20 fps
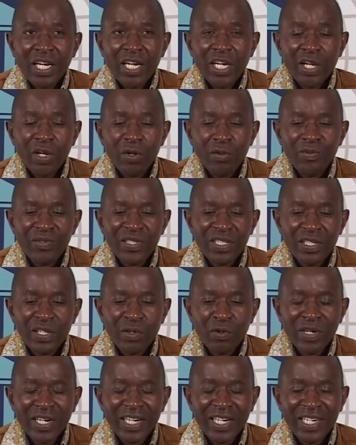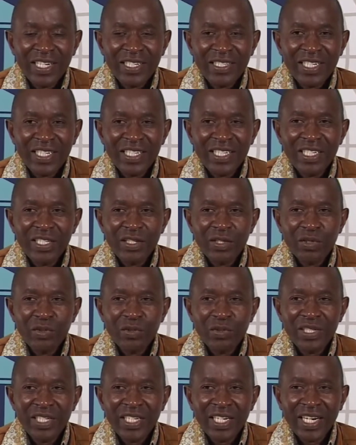helps the organization
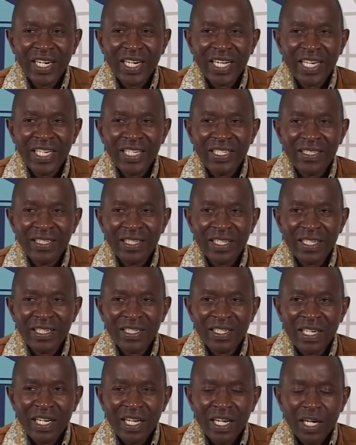to realize that